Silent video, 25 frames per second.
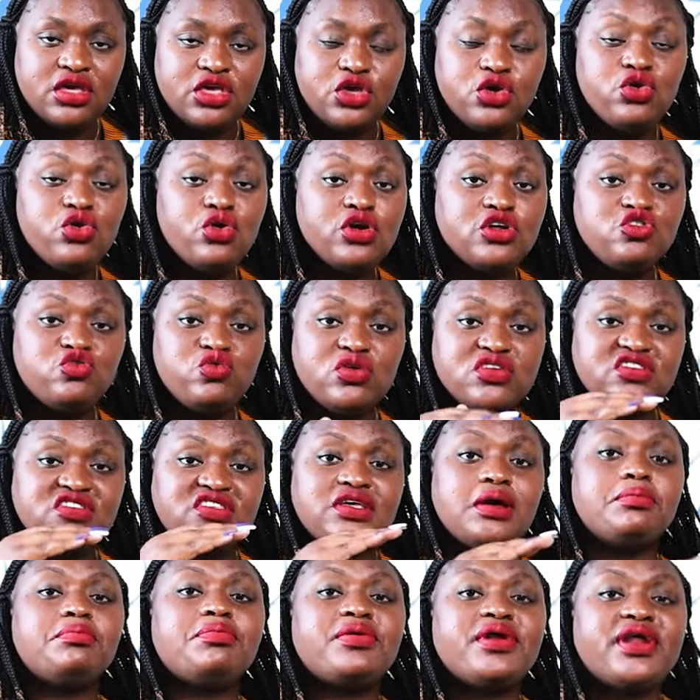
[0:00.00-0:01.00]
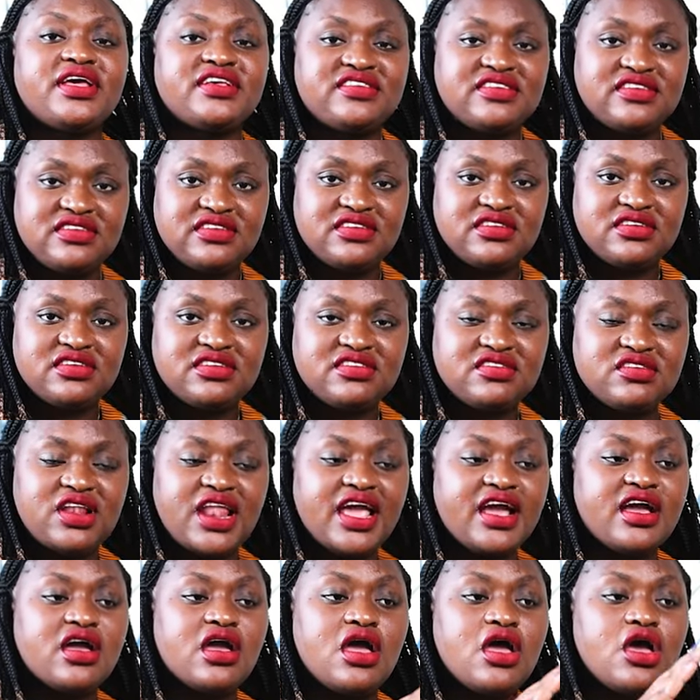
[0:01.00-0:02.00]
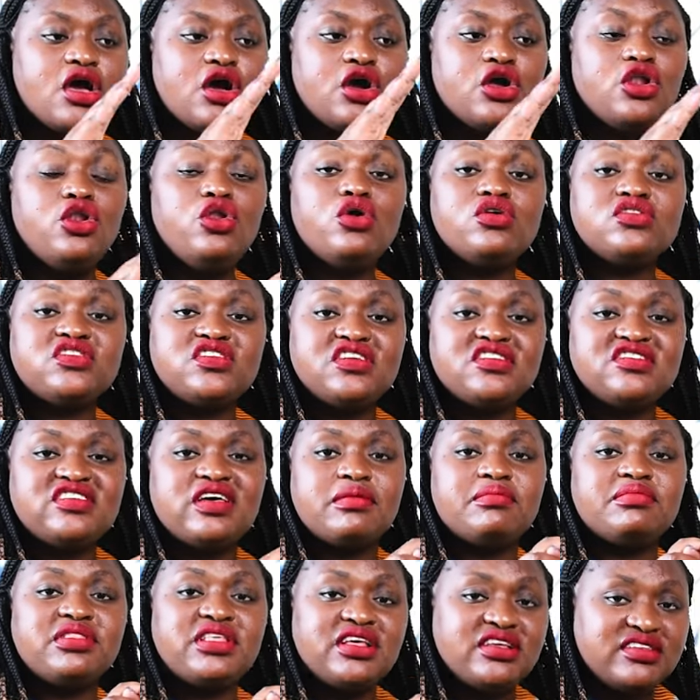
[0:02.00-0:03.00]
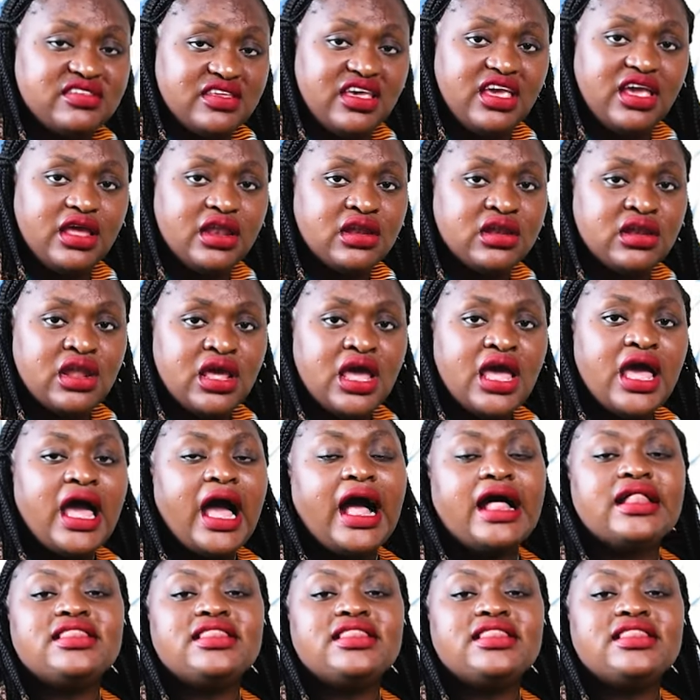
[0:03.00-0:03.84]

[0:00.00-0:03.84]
You know, it was suppressed, like closing something in,